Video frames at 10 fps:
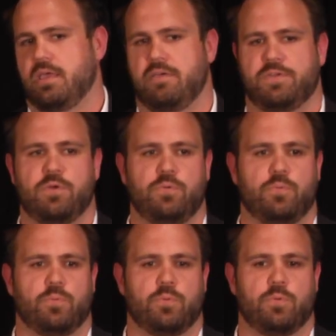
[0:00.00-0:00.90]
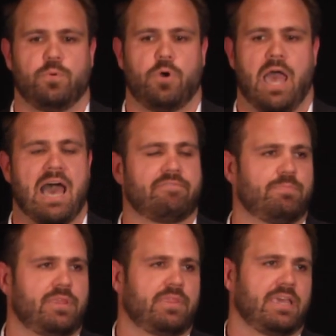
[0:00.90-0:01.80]
If you
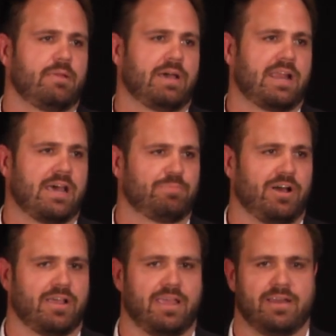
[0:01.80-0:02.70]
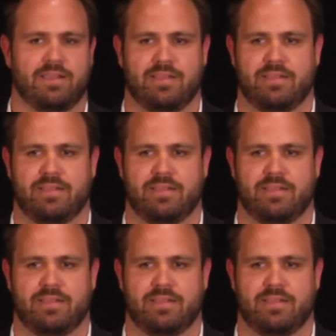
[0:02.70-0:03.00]
haven't been thinking about ad blocking,